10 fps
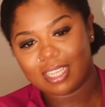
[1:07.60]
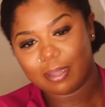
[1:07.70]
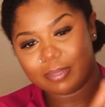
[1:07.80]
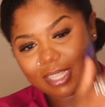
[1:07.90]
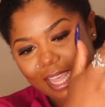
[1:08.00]
it
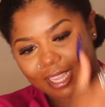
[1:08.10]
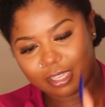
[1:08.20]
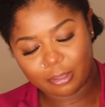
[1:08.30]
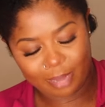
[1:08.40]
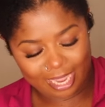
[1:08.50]
comes in like a
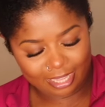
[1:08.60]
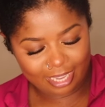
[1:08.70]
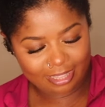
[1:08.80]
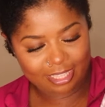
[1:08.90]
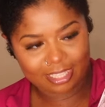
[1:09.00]
little baggie
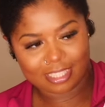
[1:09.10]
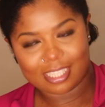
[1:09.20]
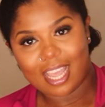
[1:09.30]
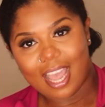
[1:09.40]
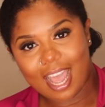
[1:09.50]
like this.
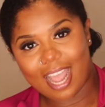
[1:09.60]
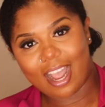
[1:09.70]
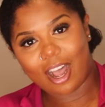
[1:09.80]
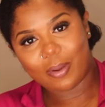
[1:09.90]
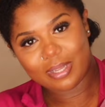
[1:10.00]
I
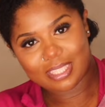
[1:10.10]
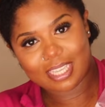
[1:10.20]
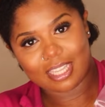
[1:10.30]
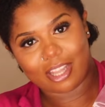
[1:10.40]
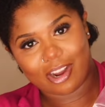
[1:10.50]
always
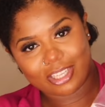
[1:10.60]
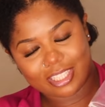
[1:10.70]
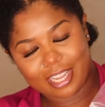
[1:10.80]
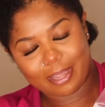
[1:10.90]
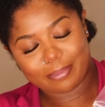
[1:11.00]
get large
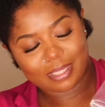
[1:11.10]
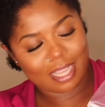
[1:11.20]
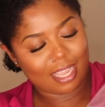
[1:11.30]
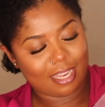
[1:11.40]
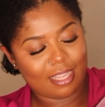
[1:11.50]
caps
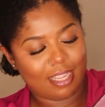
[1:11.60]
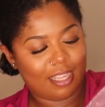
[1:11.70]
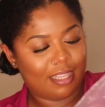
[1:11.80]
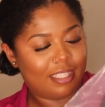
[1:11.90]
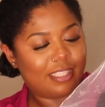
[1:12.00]
and
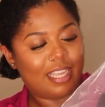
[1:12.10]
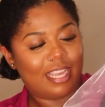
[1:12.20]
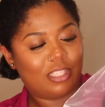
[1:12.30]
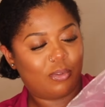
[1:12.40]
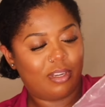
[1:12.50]
then this is
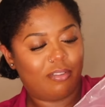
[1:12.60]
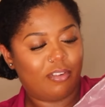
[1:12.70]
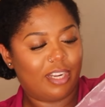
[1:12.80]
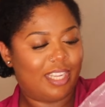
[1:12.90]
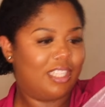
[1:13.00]
a
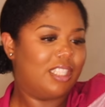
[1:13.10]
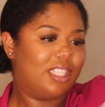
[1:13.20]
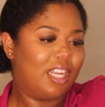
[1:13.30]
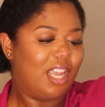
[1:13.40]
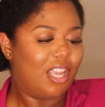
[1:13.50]
24
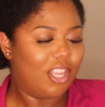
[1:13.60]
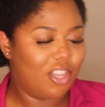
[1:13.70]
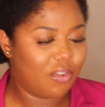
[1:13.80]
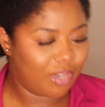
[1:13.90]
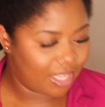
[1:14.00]
inch
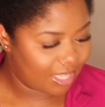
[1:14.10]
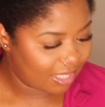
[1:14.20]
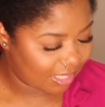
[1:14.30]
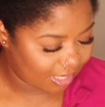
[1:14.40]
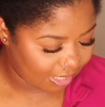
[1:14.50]

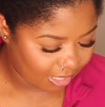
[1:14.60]
unit.